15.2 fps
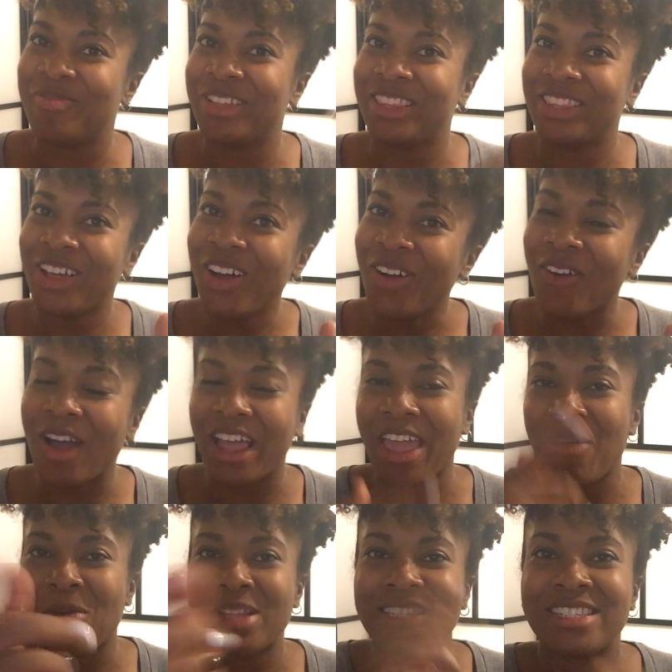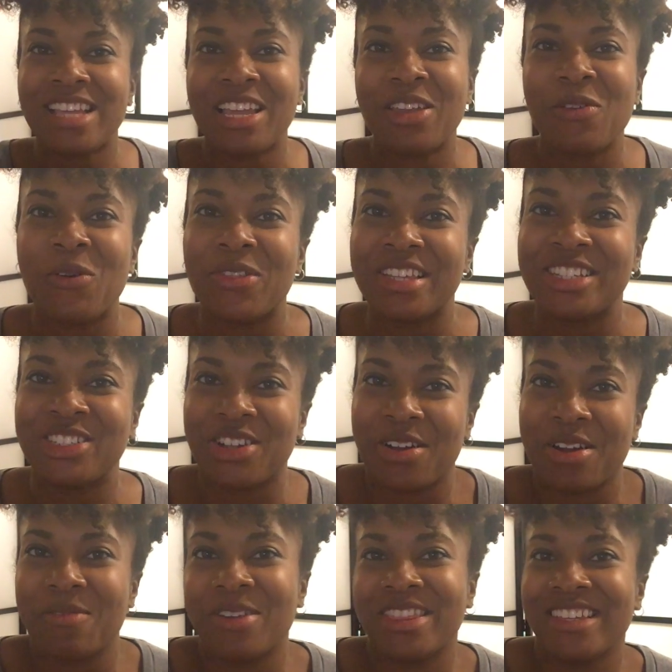below. I can't wait to take you on this
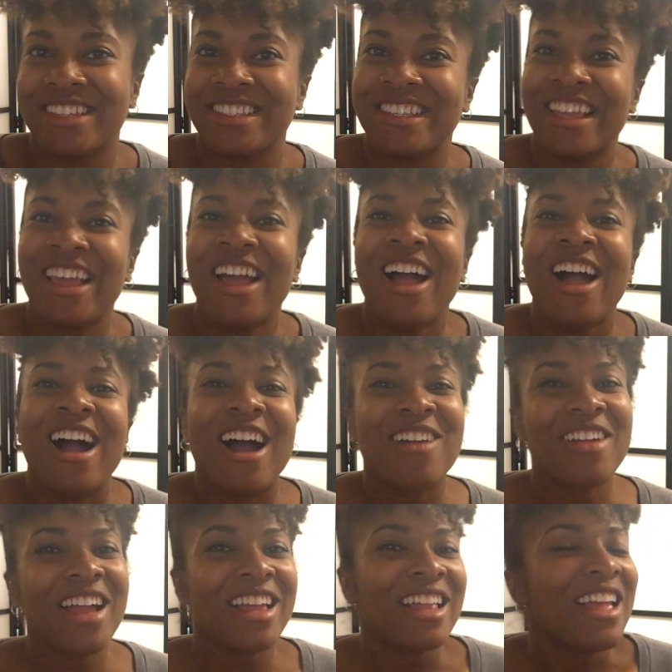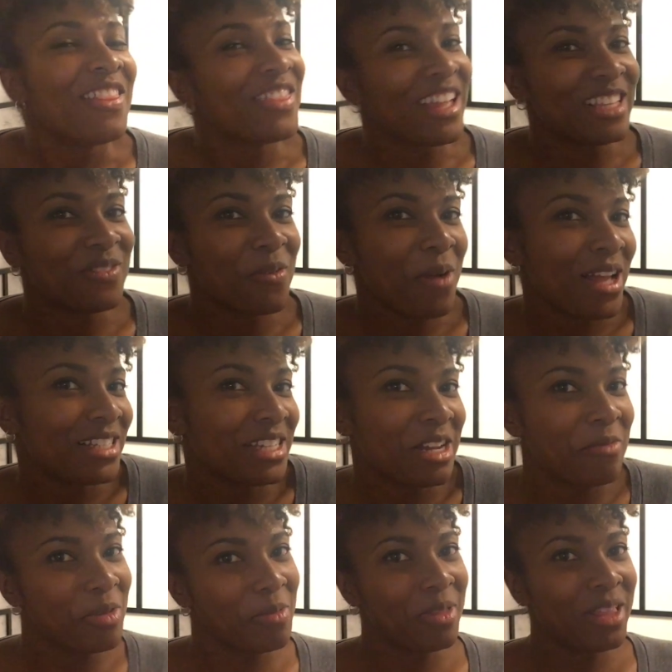journey with us. All right, thanks for watching and be